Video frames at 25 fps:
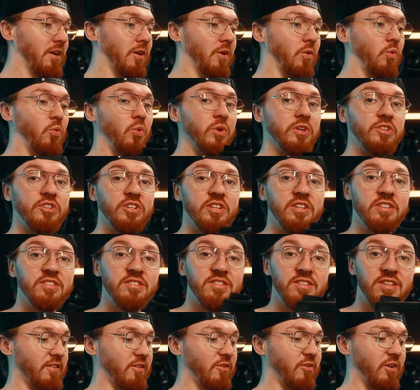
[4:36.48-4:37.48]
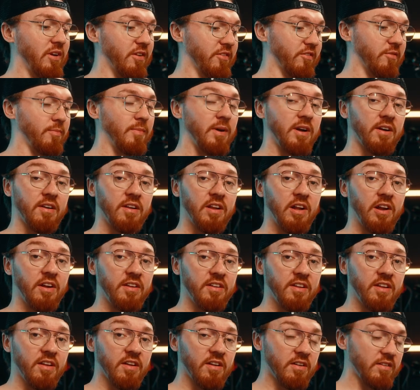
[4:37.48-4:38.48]
which is a really smart
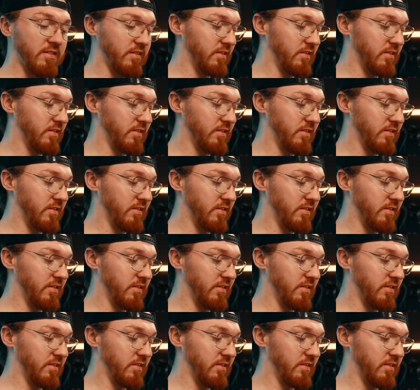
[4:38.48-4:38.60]
idea.